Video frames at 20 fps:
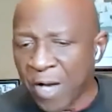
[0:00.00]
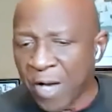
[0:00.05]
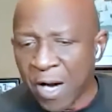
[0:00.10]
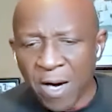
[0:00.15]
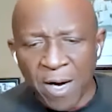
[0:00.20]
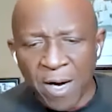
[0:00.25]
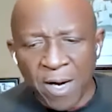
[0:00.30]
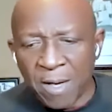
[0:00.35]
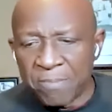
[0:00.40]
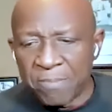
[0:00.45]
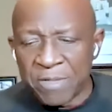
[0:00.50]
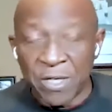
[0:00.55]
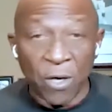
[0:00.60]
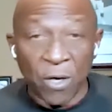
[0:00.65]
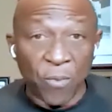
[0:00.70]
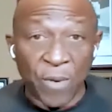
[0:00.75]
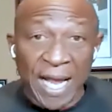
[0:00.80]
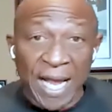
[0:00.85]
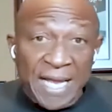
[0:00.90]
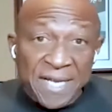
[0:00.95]

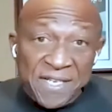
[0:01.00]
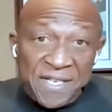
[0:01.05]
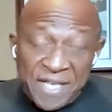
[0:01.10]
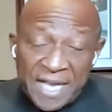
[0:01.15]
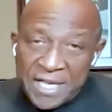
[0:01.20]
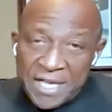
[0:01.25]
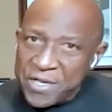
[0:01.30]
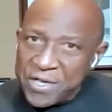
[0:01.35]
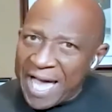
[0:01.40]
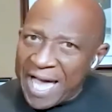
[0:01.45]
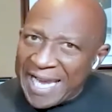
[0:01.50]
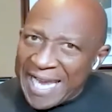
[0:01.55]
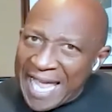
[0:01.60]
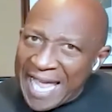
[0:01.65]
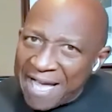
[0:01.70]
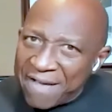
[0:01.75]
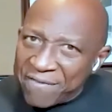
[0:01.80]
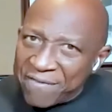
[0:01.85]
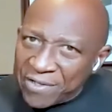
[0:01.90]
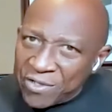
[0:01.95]
We had to, and you got to
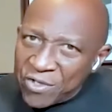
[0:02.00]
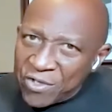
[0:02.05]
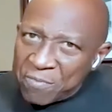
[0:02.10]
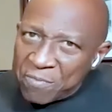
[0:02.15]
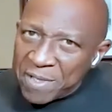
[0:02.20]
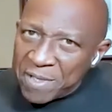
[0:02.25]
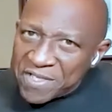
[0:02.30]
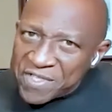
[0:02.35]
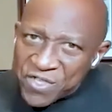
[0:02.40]
have a little bit of